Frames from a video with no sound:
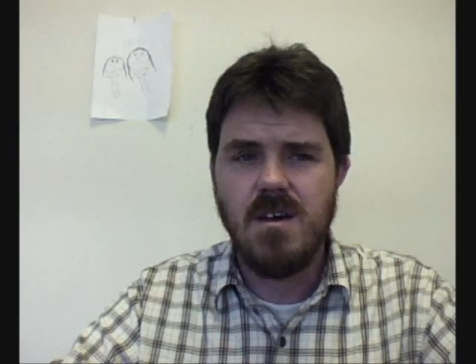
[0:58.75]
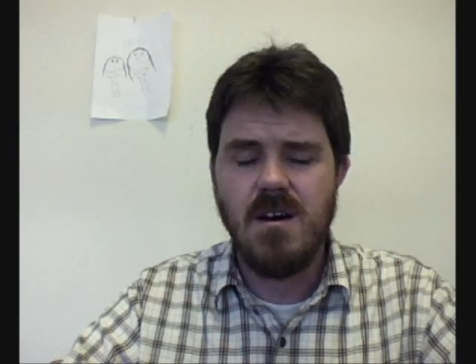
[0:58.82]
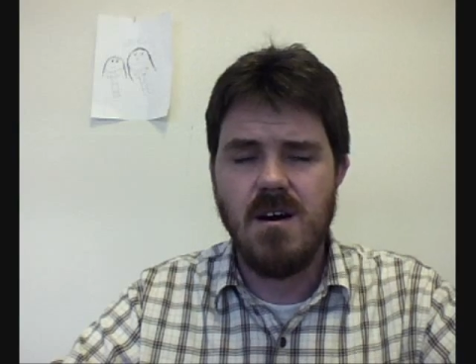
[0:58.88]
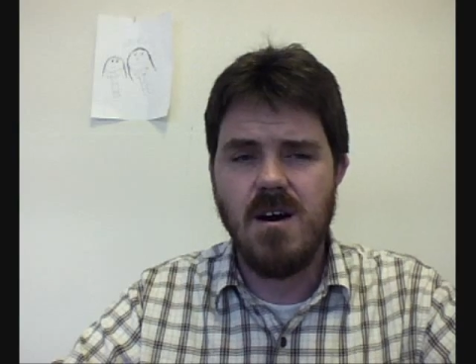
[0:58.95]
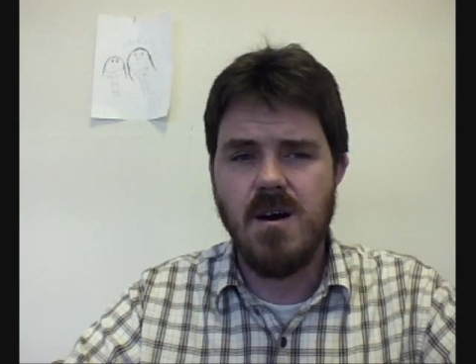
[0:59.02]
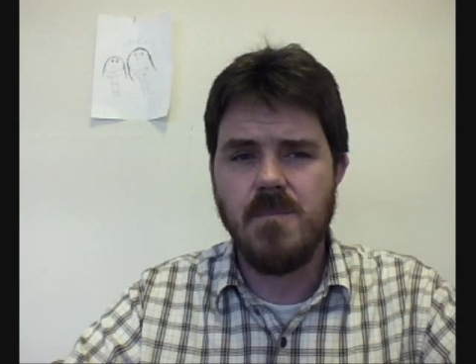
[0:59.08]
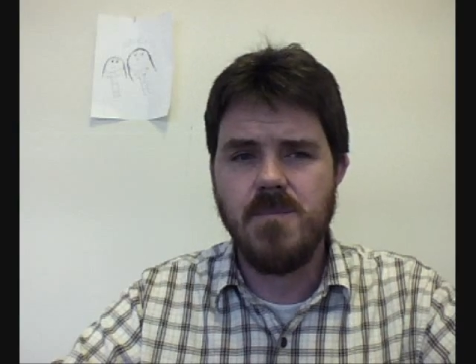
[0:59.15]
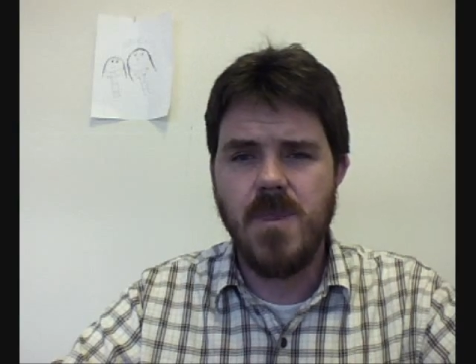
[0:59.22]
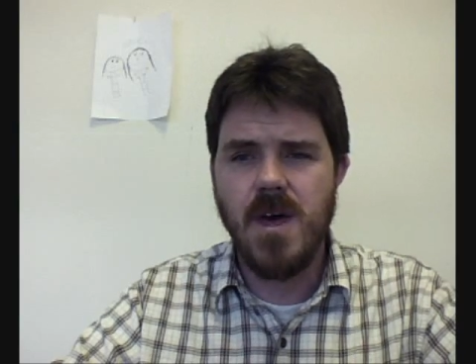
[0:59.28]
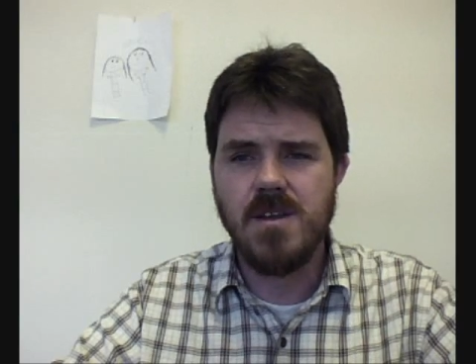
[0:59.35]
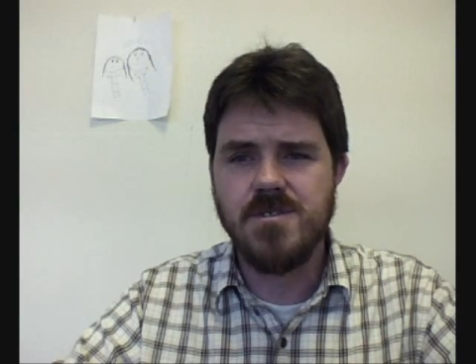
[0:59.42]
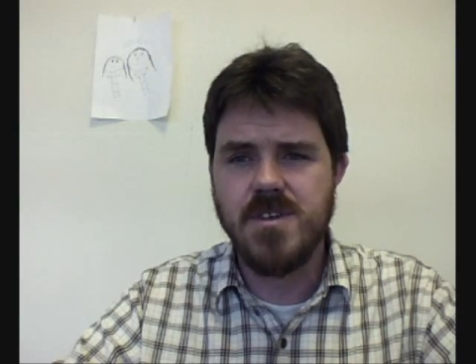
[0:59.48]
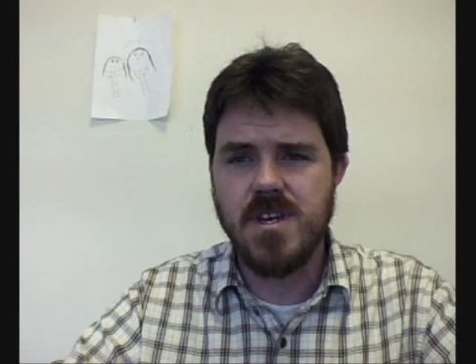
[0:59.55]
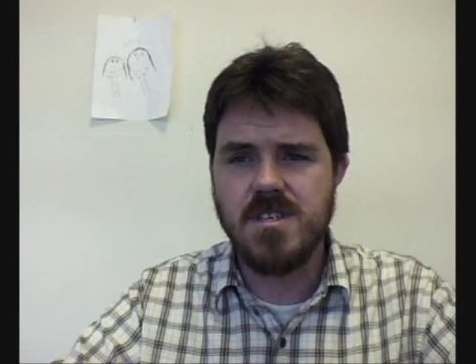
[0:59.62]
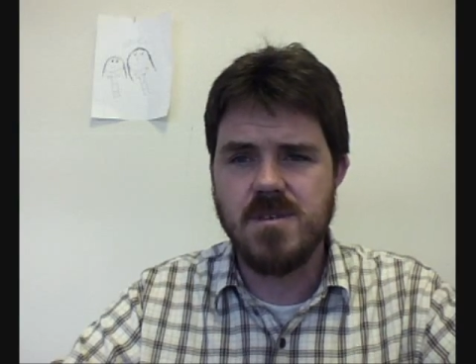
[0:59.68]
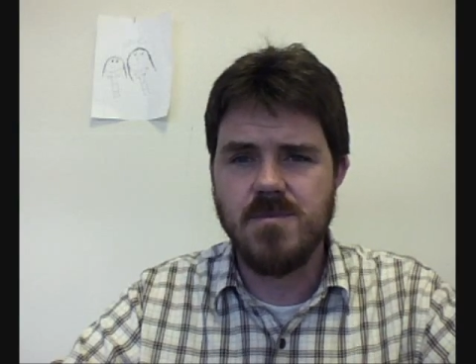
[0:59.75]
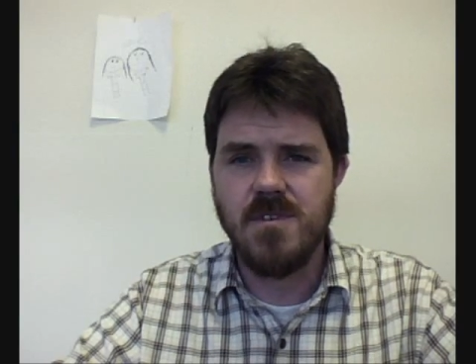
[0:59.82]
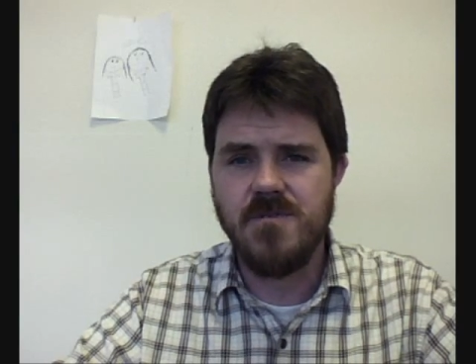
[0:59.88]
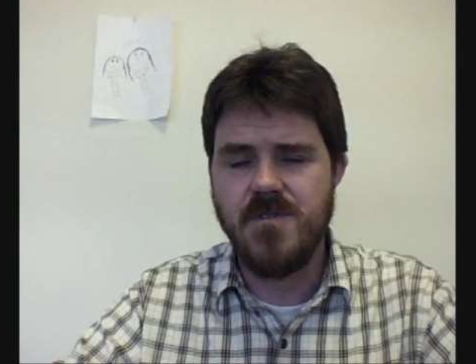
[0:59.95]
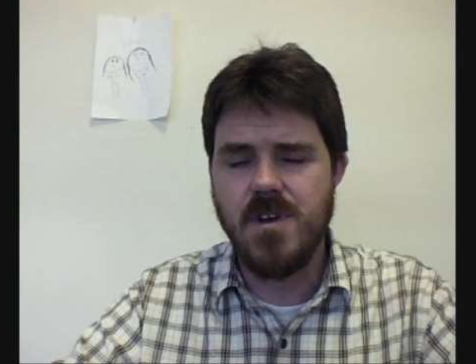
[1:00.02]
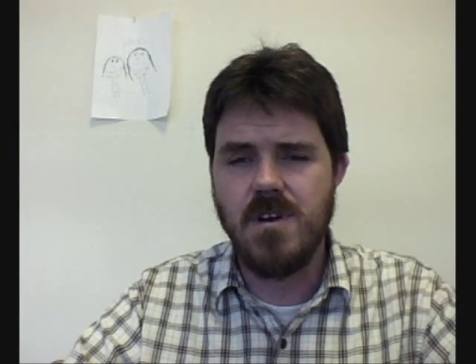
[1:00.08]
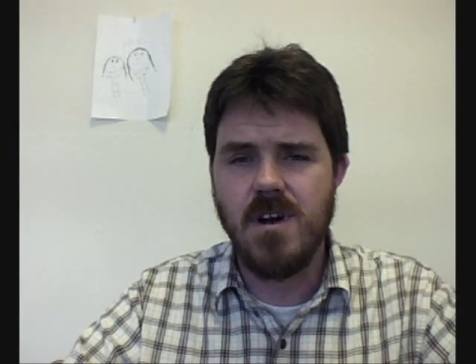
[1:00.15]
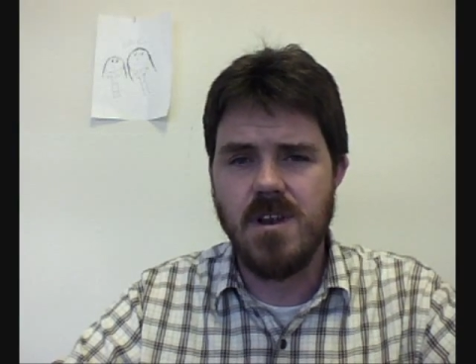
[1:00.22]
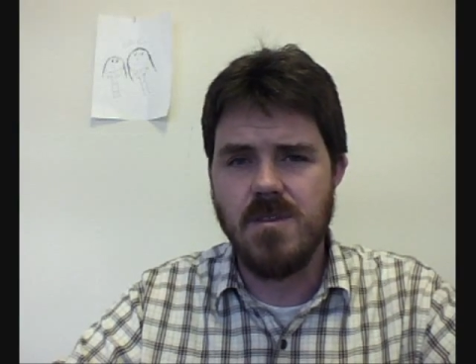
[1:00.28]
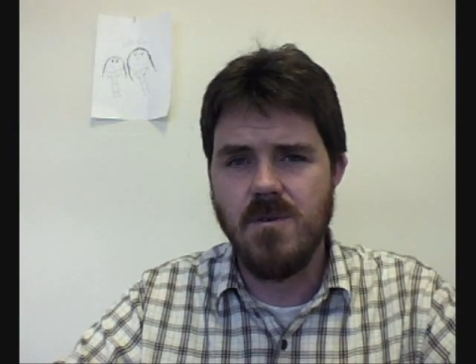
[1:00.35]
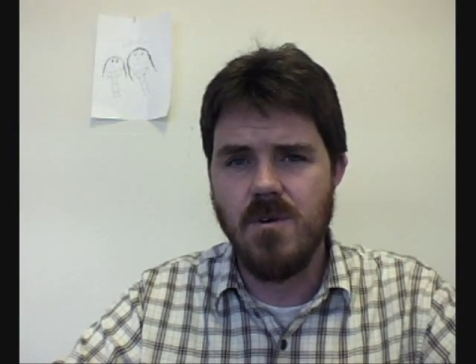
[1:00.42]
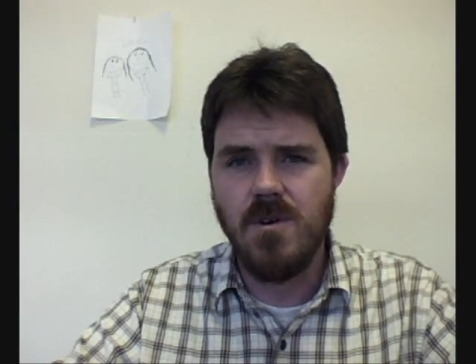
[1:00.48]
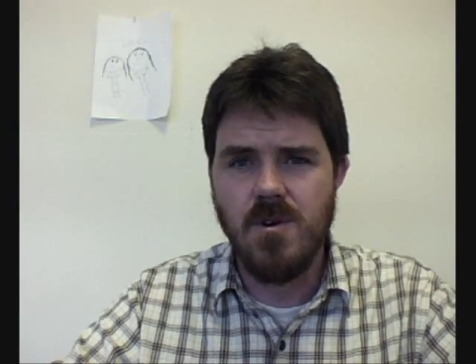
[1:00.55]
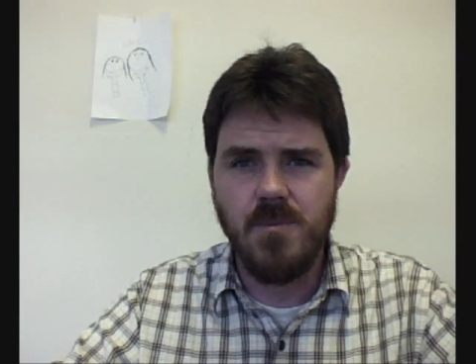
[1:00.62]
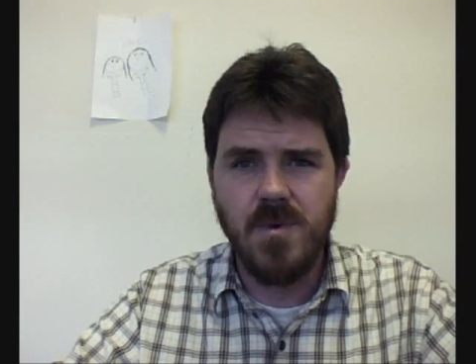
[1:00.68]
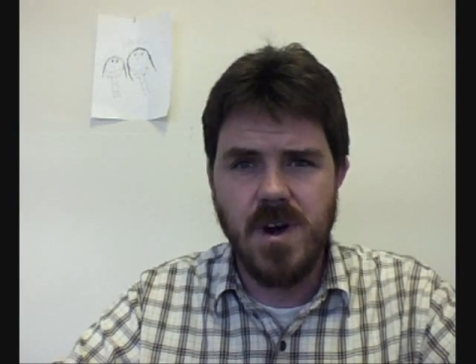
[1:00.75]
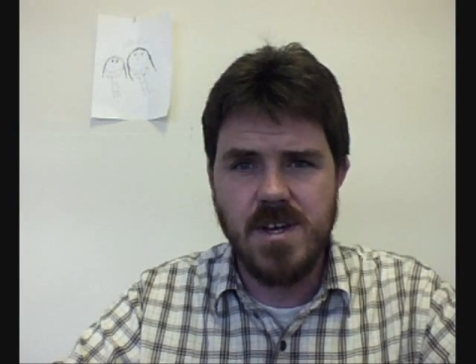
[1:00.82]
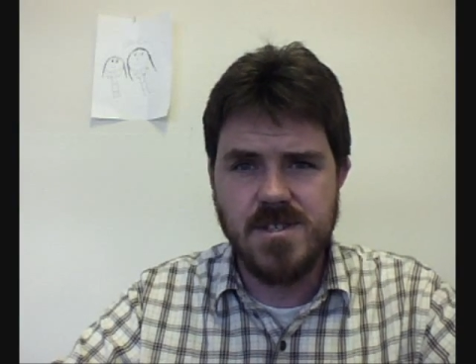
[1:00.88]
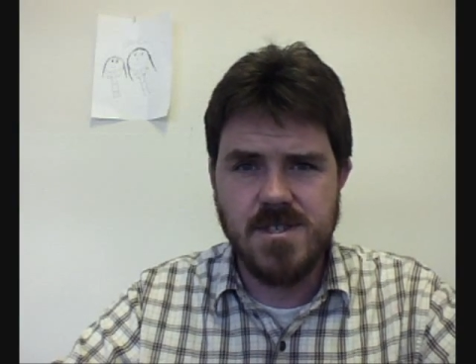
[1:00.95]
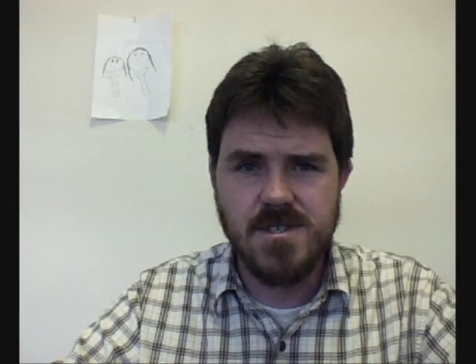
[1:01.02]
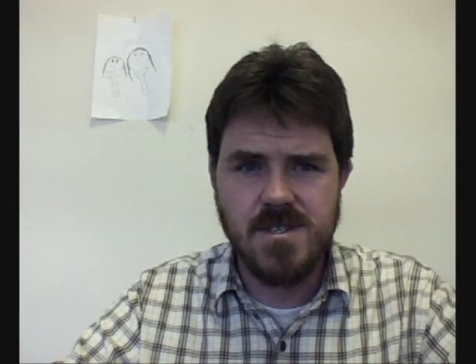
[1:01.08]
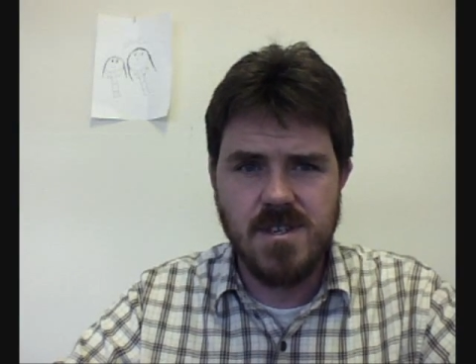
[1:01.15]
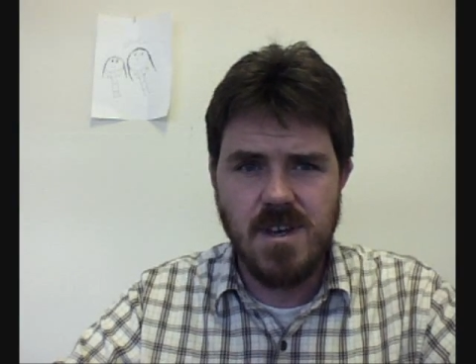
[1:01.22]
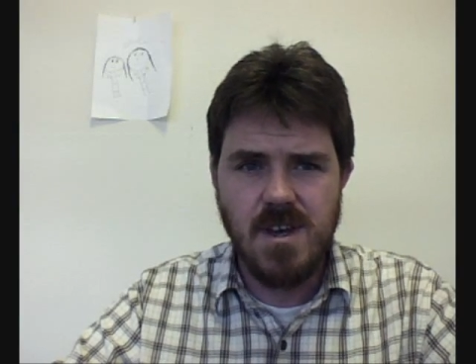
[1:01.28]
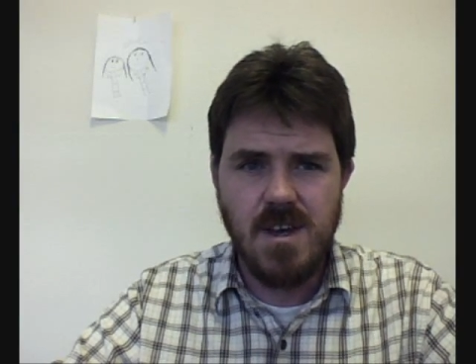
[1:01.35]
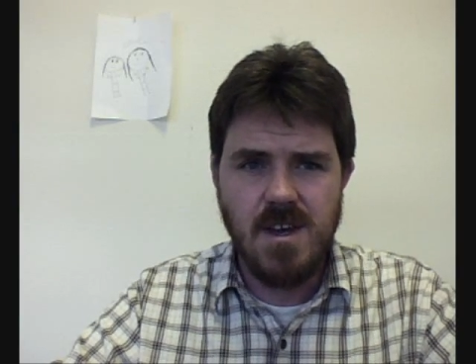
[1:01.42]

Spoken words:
that'll take some of the fear out of the oil prices,